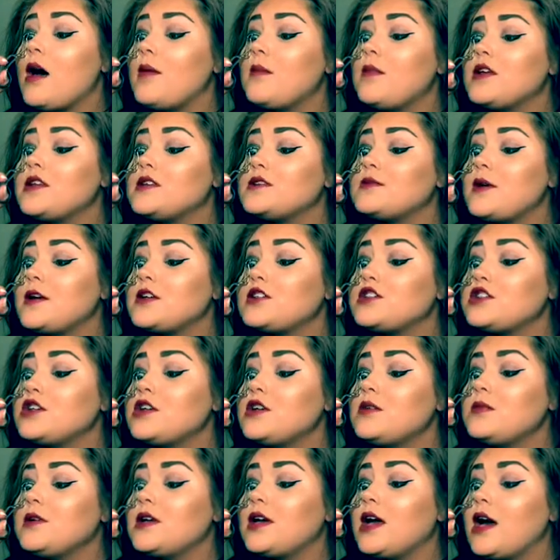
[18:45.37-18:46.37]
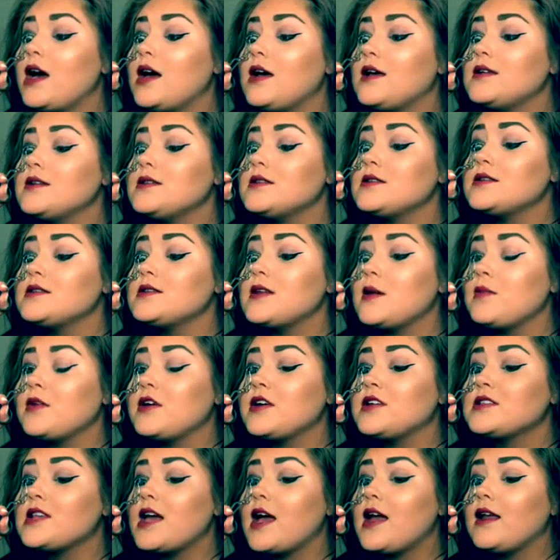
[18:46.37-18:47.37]
especially because
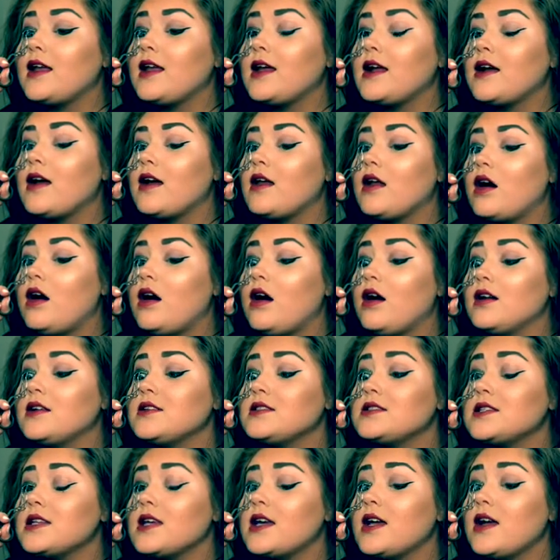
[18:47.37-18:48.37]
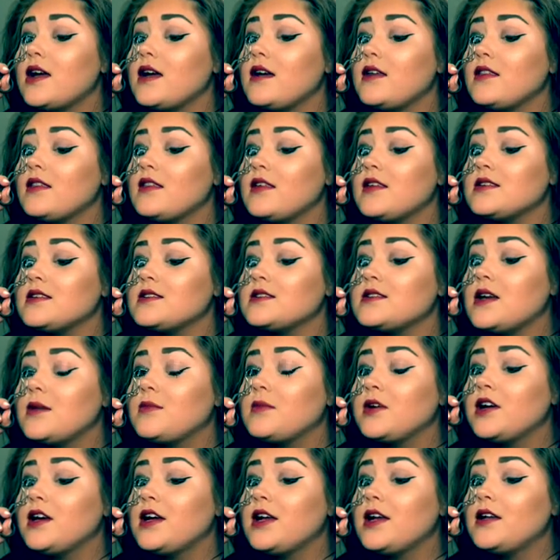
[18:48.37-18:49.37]
summer's ending, and honestly this
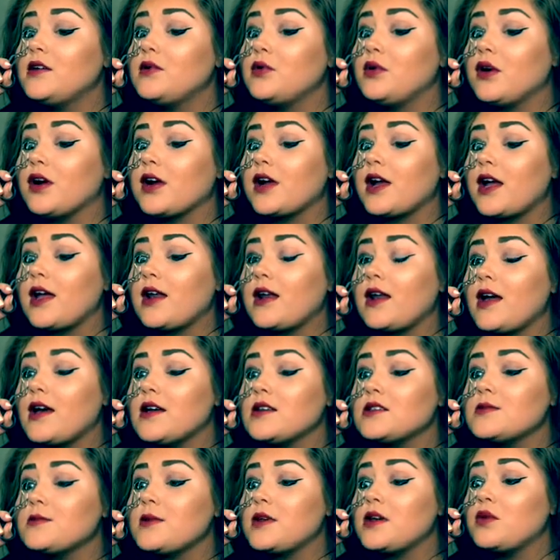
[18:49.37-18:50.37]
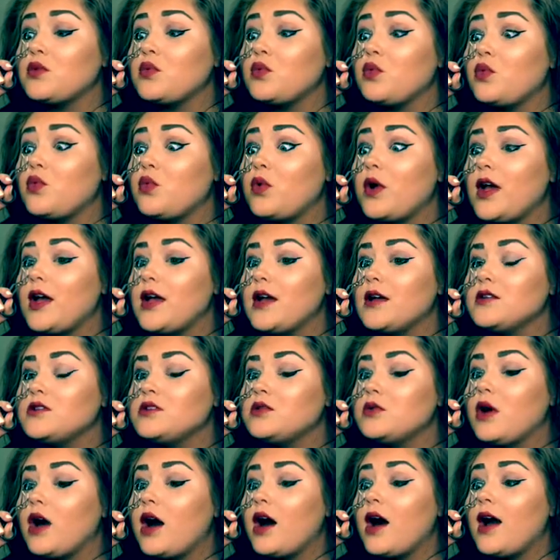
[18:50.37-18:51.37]
summer in Oregon has been way
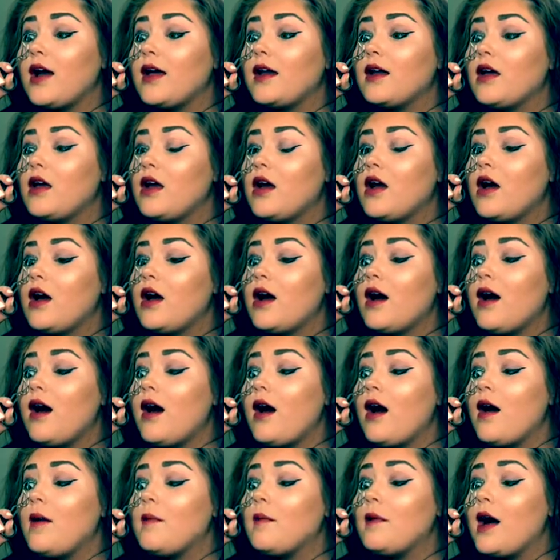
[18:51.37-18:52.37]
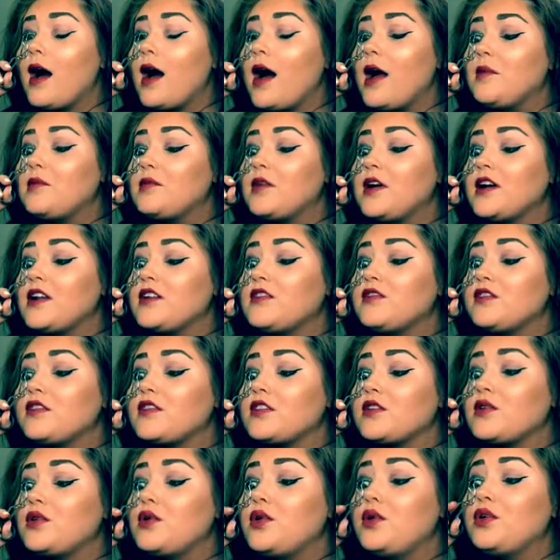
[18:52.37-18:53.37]
too hot. I'm ready for the
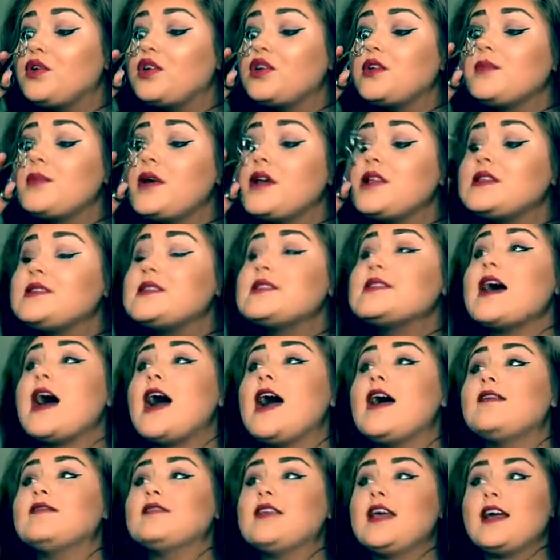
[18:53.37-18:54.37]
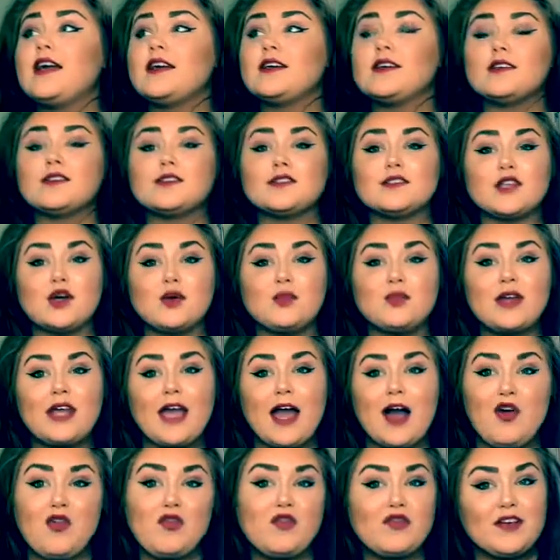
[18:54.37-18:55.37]
colder months. I have like so many
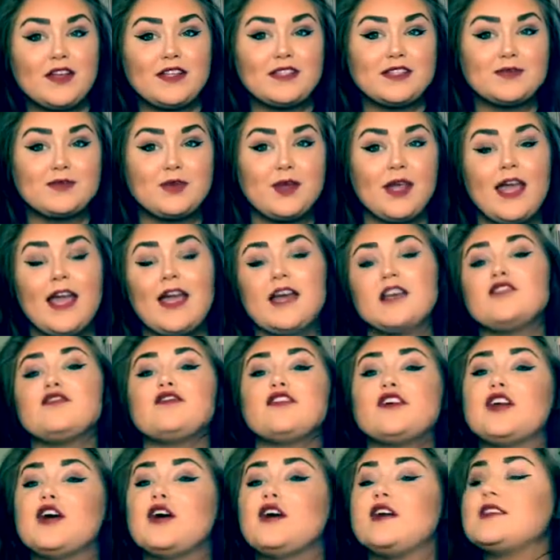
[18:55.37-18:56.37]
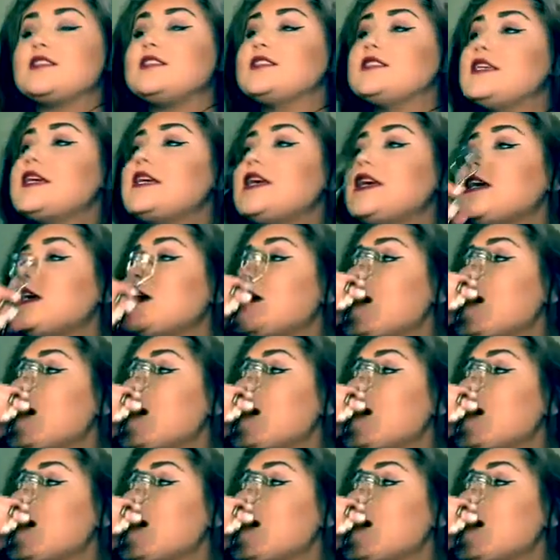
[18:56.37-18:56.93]
outfits planned for y'all to see.